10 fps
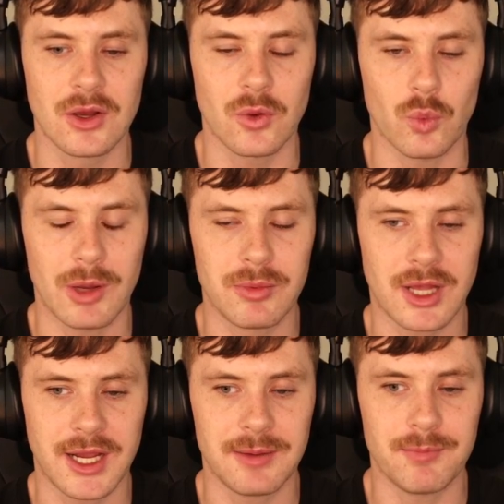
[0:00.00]
Web
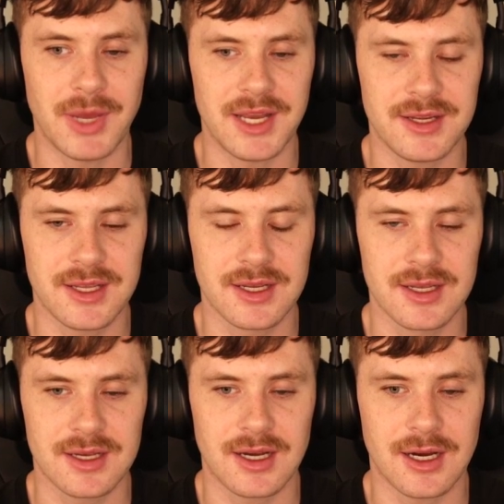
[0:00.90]
line
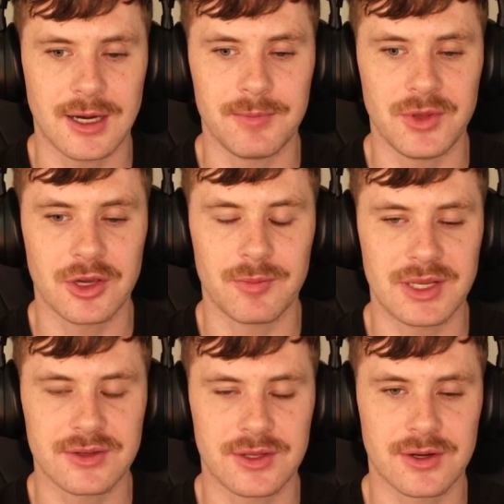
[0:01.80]
bending, you could
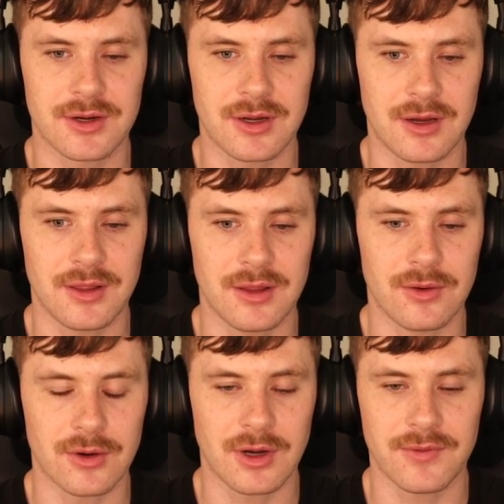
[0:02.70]
basically turn on
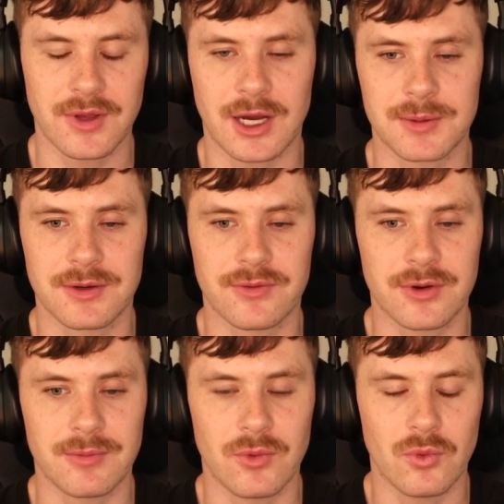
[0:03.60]
or off the option
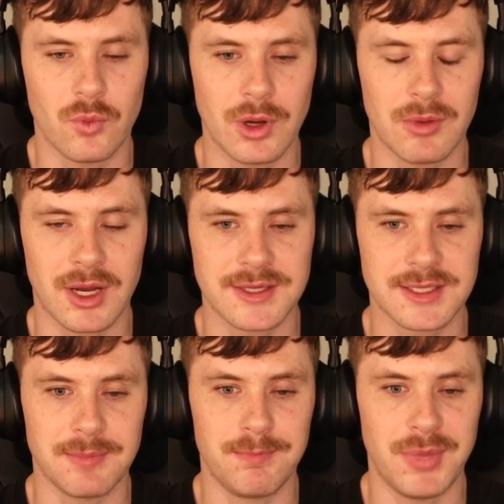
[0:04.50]
for web lines
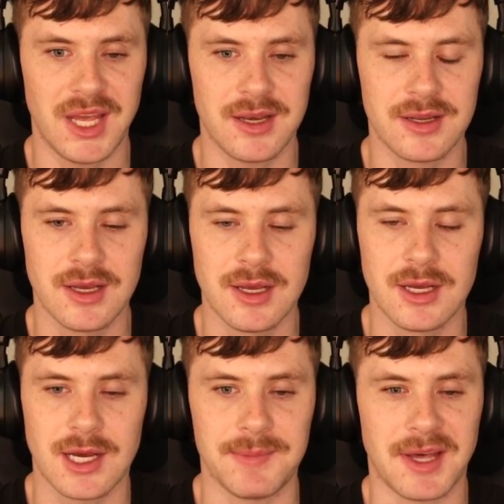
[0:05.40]
to bend.
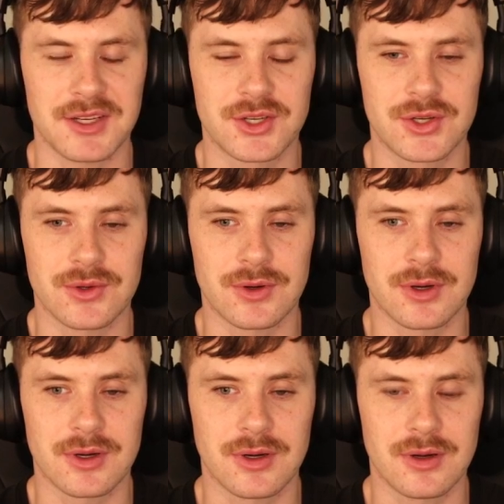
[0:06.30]
I'm not
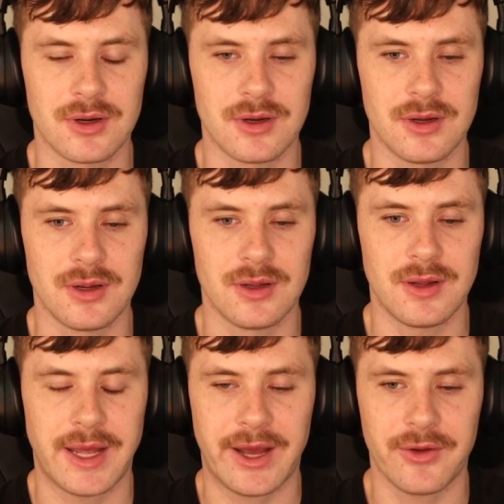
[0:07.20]
sure
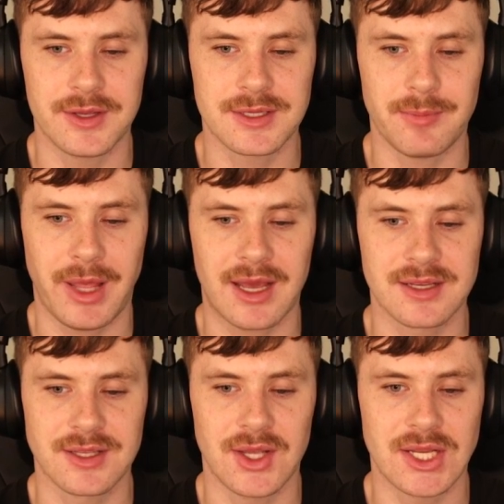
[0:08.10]
how this
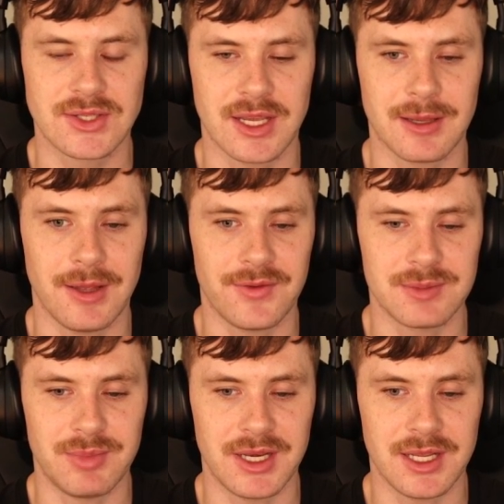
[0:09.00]
impacts things. Like if it's
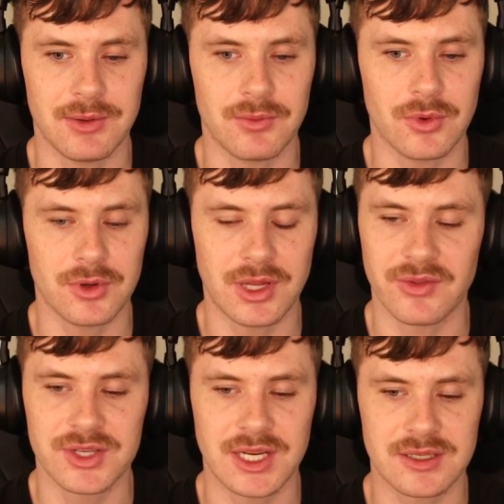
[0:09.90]
bendy, you have
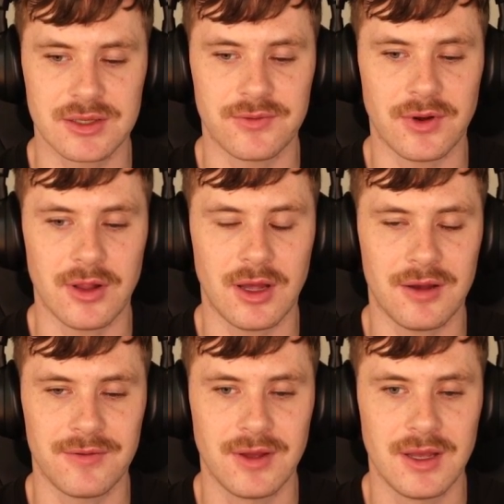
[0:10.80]
the chance to fall
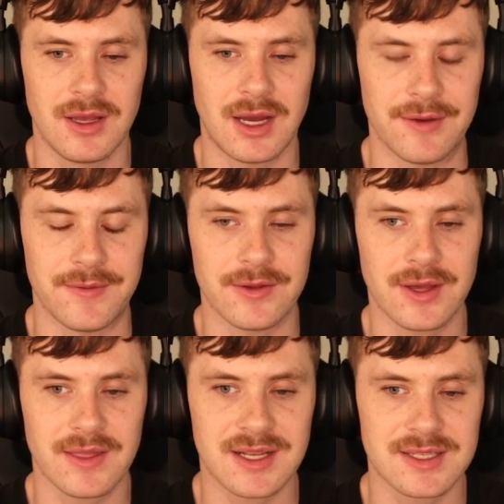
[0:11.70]
off. I feel
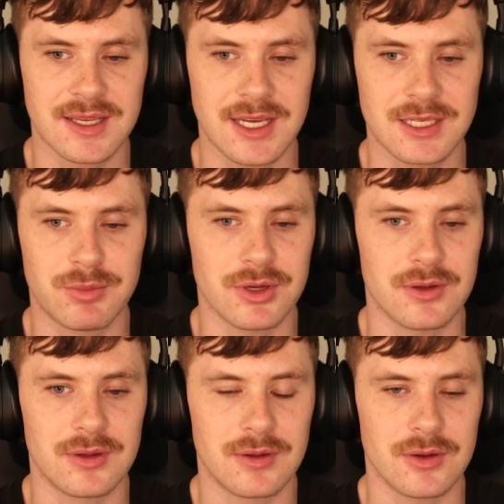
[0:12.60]
like that's the case, but
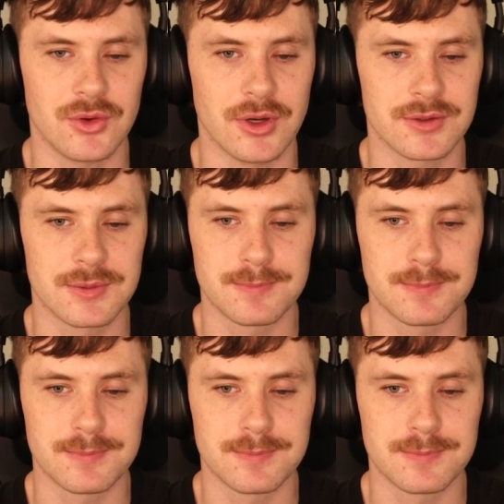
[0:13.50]
who knows?